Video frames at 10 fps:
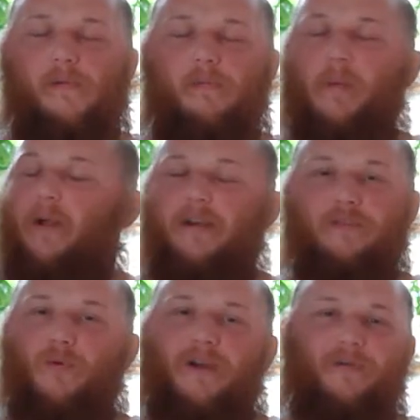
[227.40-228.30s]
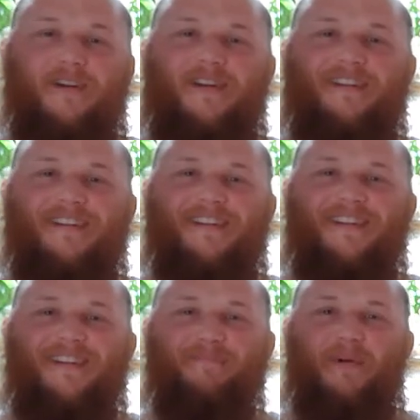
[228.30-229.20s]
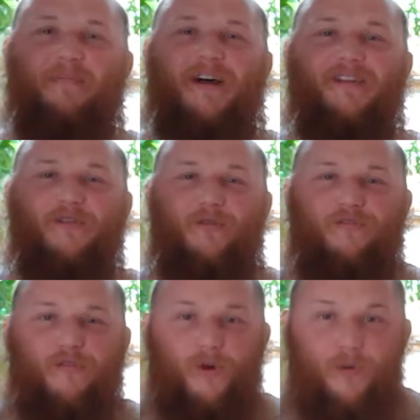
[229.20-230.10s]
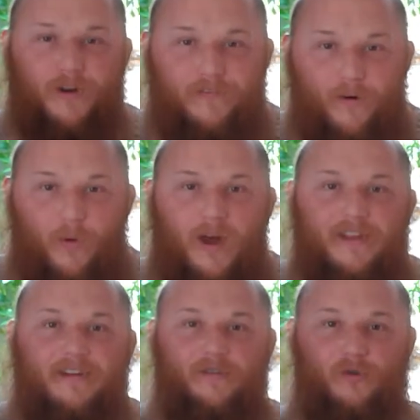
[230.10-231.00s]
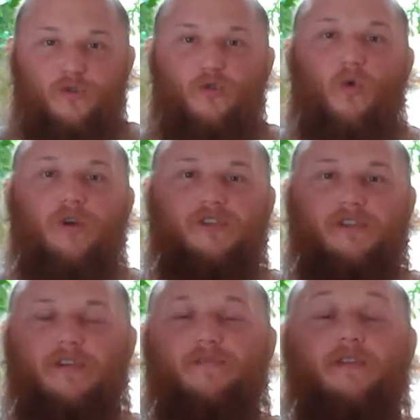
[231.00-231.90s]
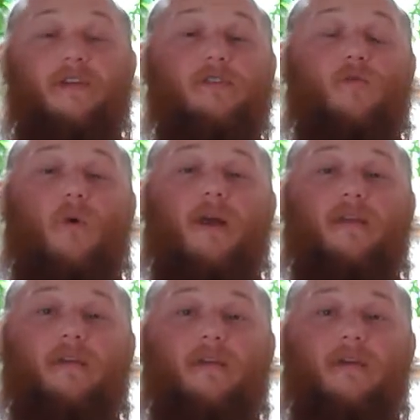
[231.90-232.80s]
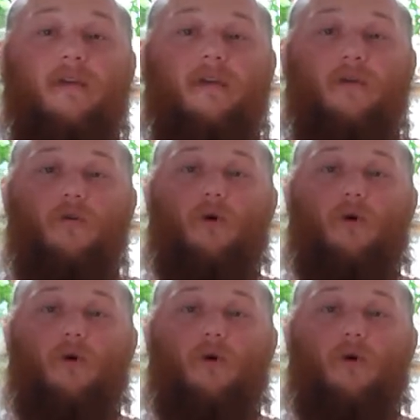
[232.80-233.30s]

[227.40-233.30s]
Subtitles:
my body doesn't want it right now. My body will go forward if I want it. It'll go towards it. If it doesn't want it, it'll